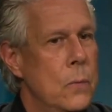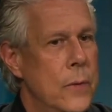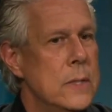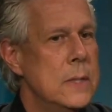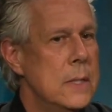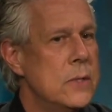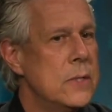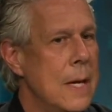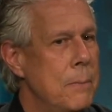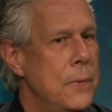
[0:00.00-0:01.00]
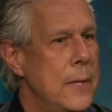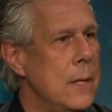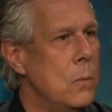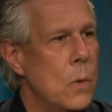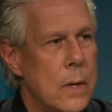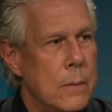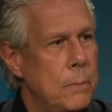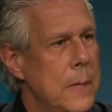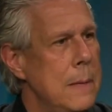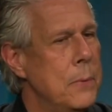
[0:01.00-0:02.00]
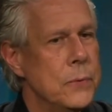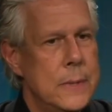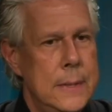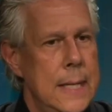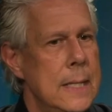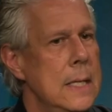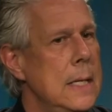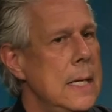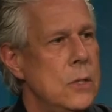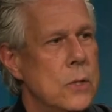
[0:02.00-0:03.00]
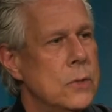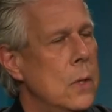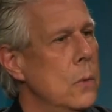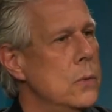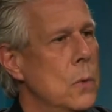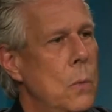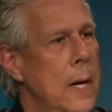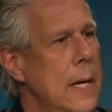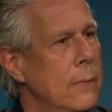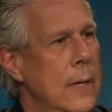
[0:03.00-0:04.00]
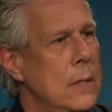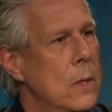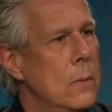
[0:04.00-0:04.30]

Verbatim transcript: this is something where people's dignity just goes away, and their